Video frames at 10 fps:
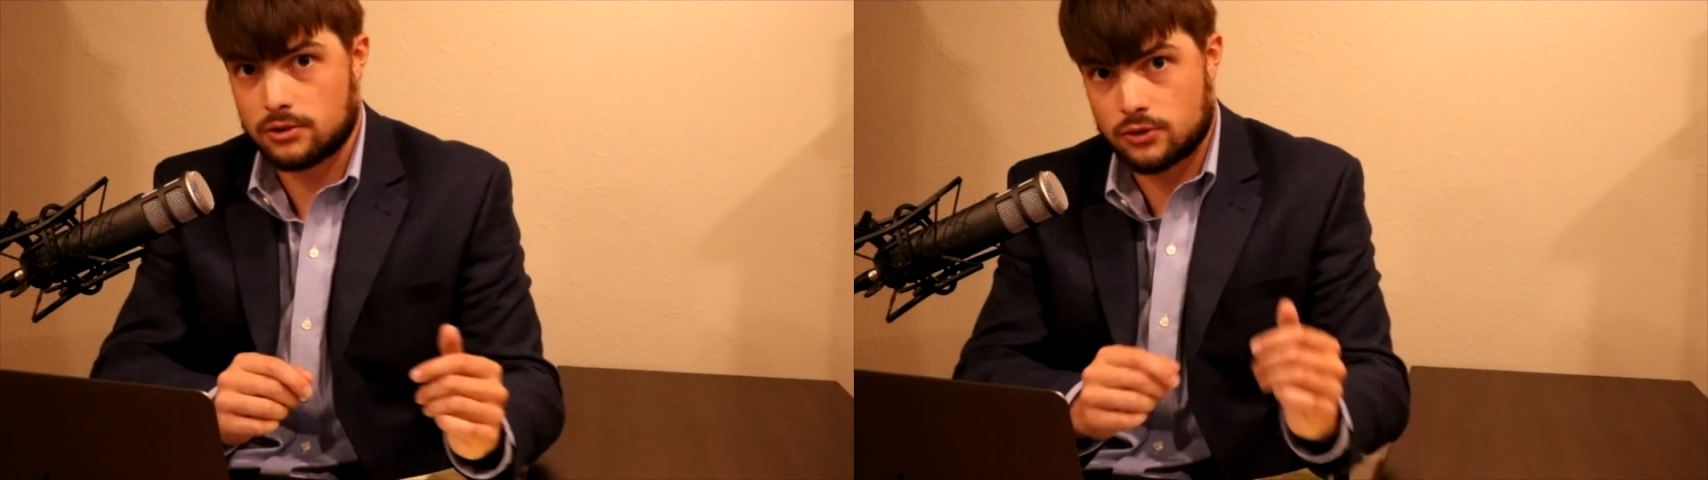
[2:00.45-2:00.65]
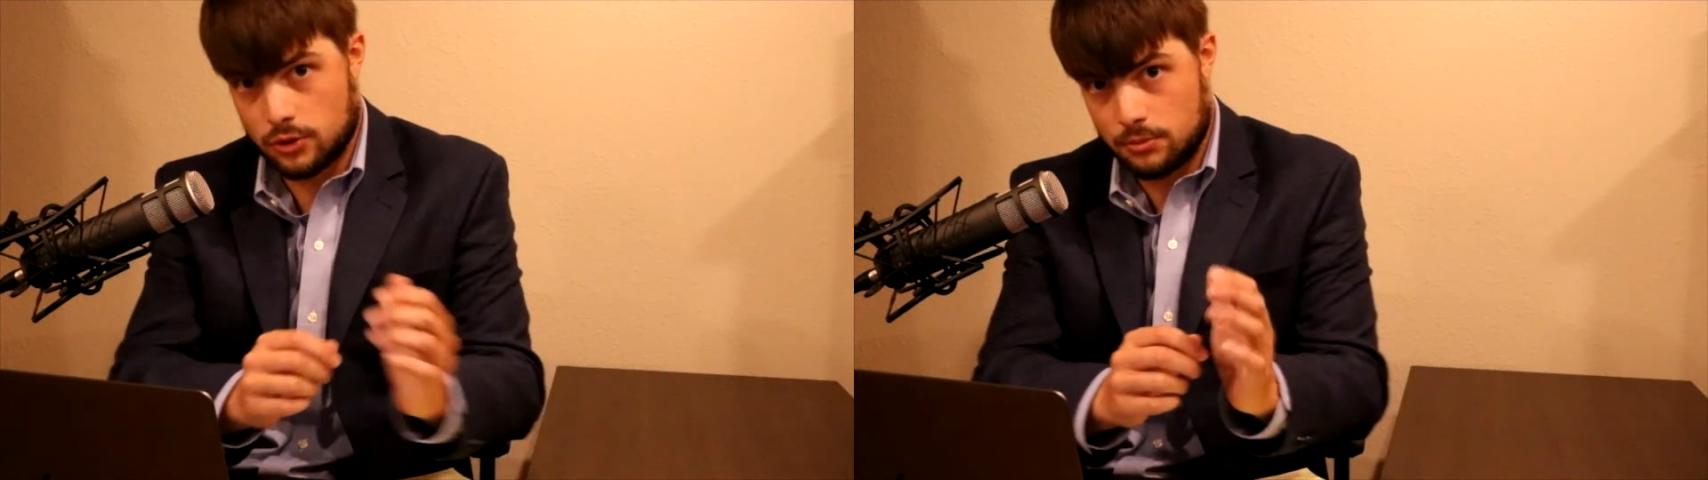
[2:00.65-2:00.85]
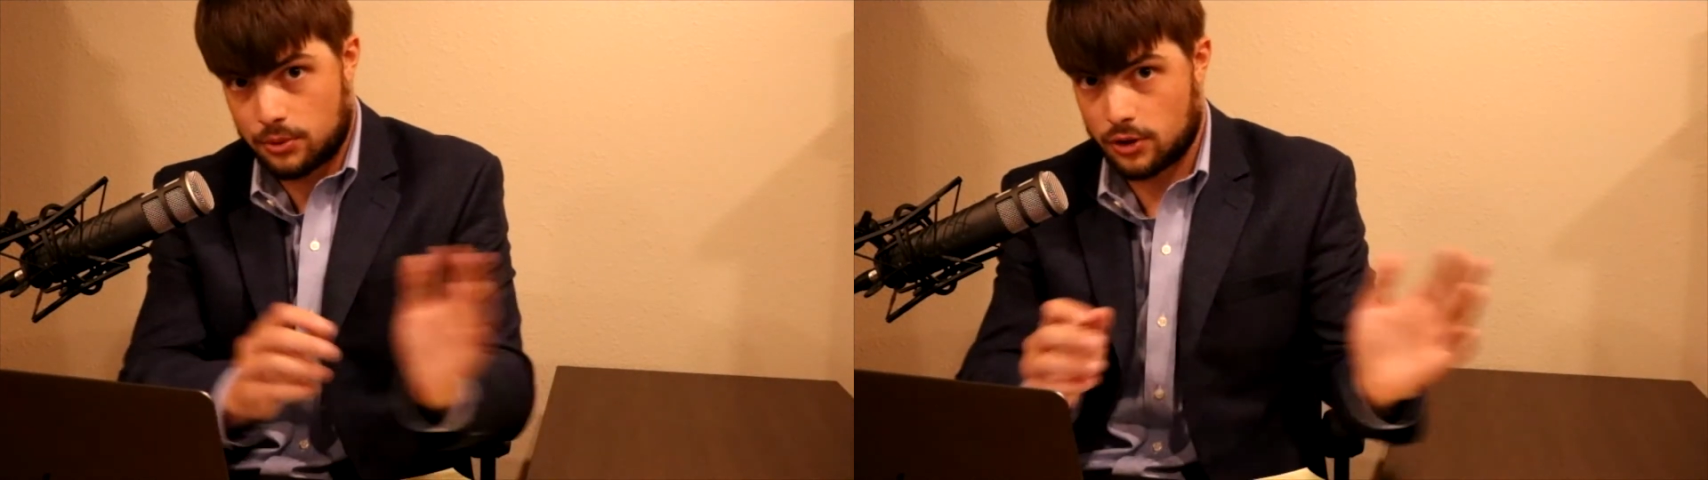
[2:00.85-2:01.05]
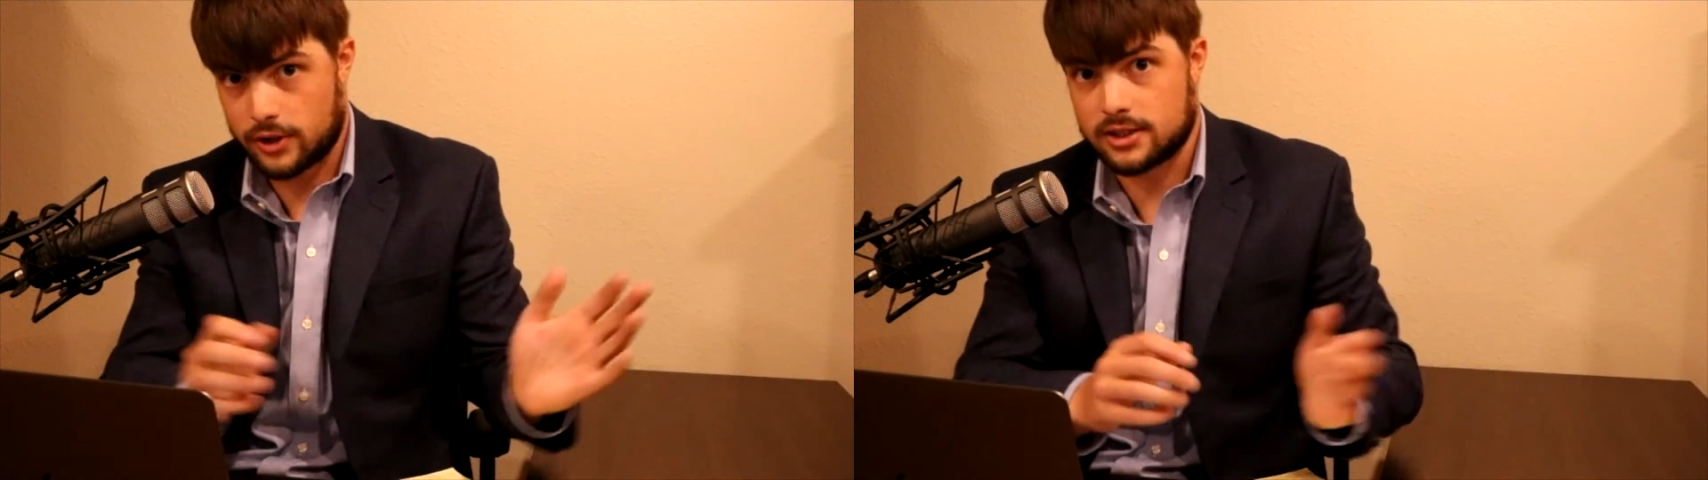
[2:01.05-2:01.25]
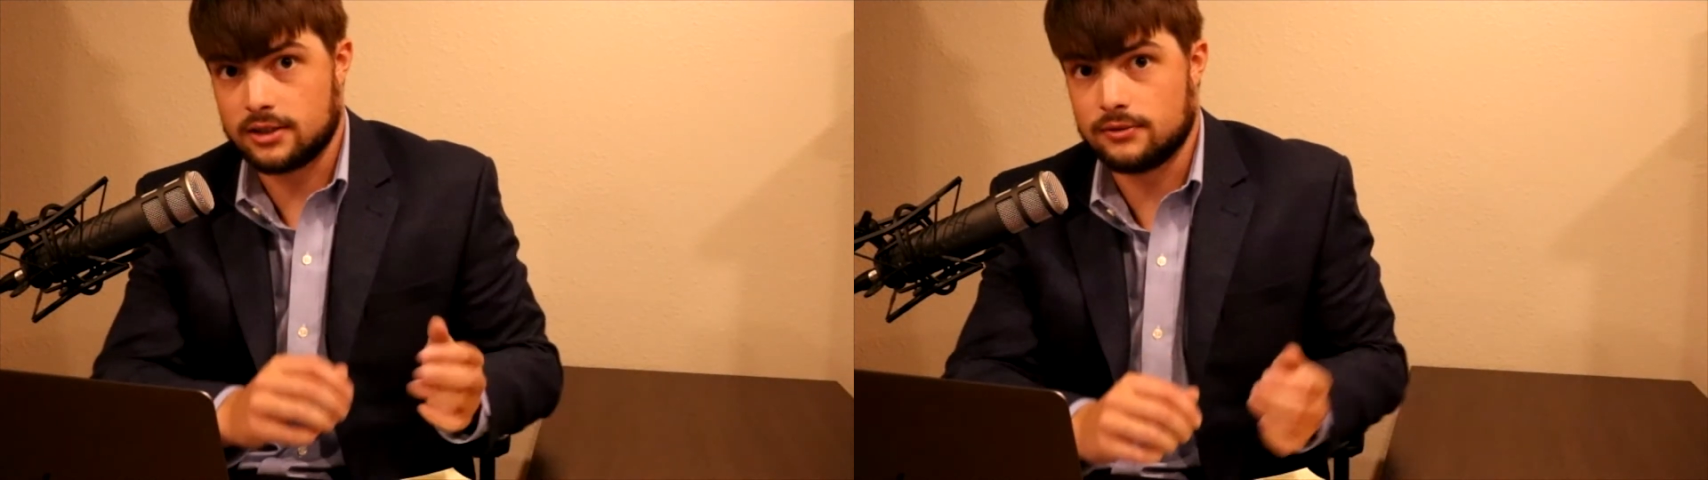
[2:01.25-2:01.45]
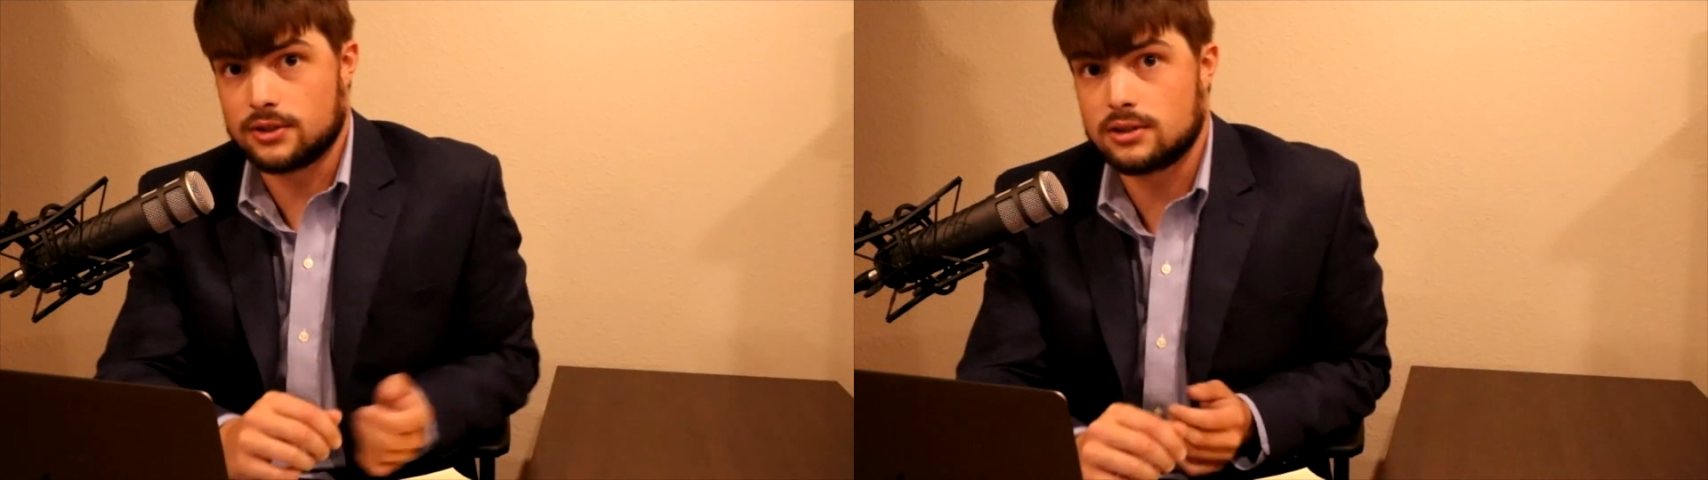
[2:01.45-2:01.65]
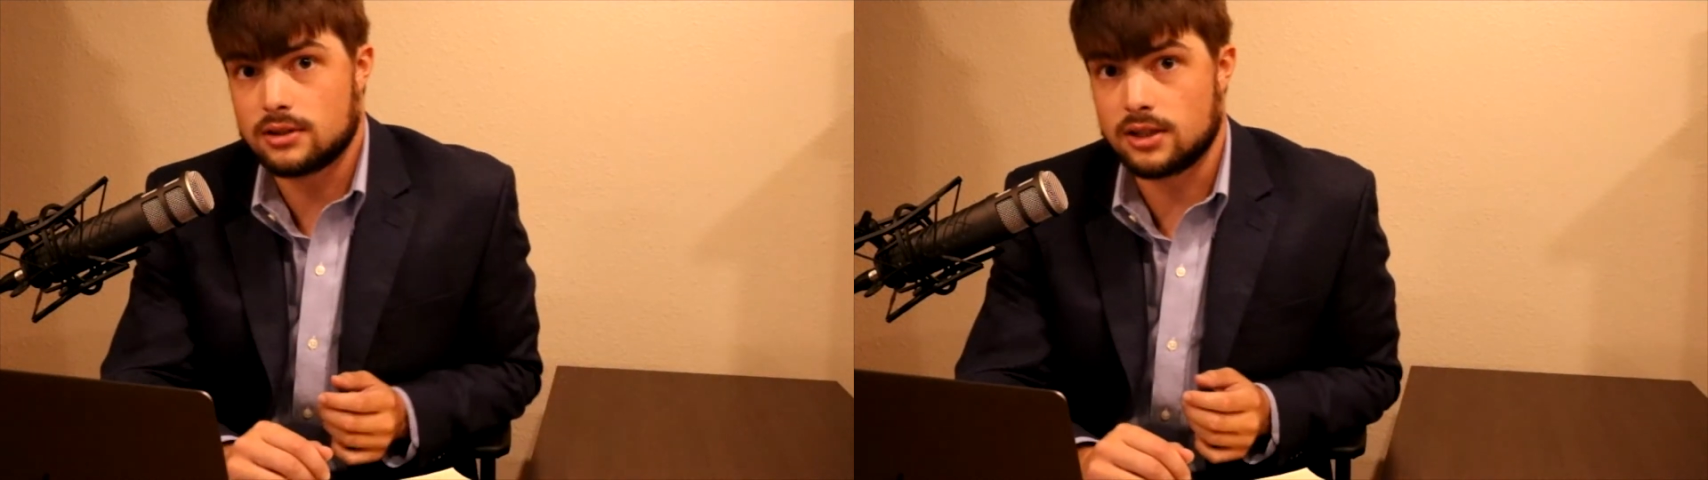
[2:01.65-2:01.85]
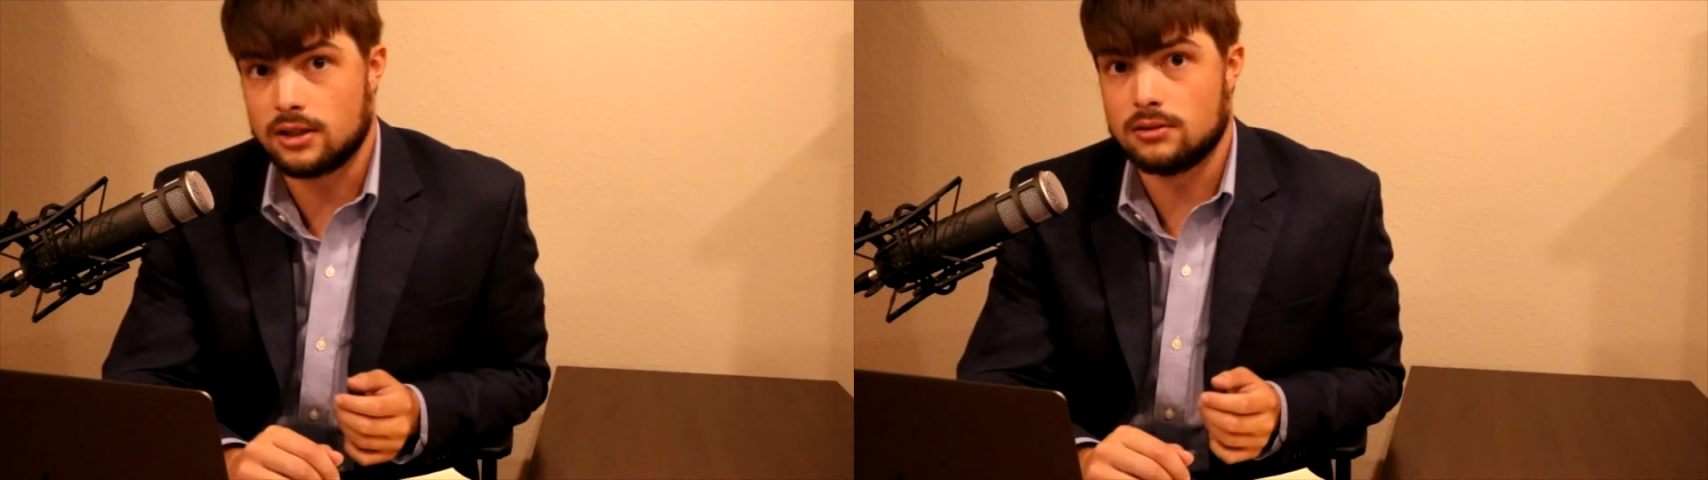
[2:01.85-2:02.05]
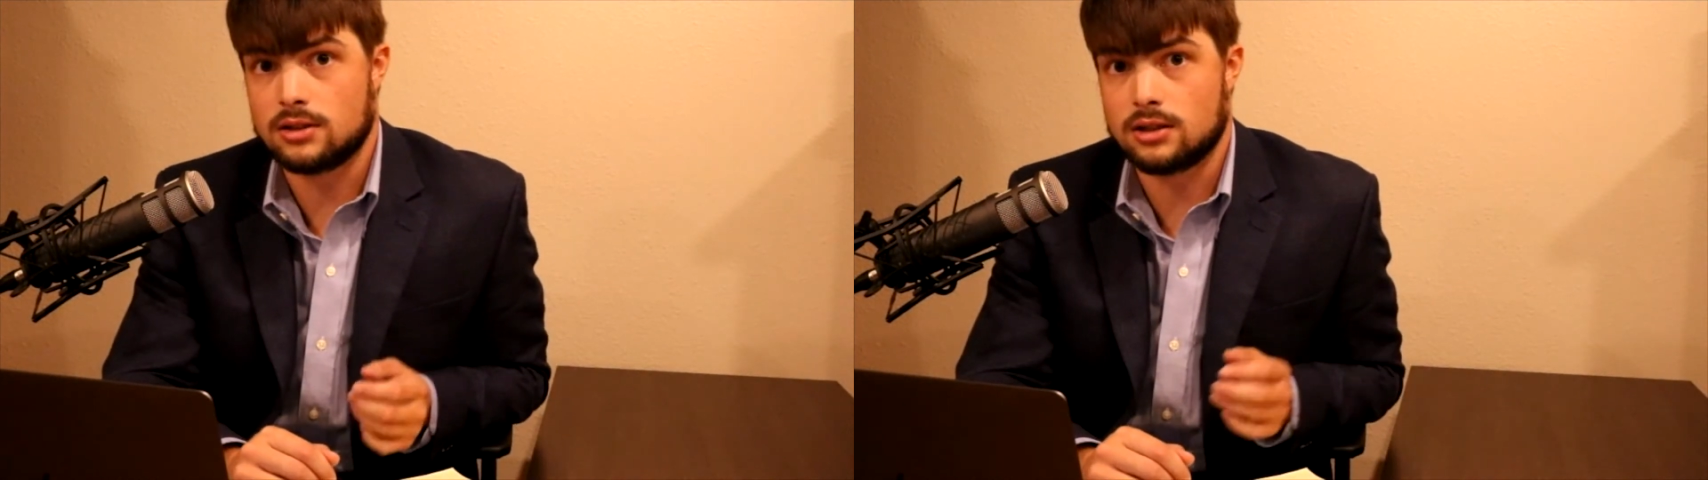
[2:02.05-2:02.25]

true progressives to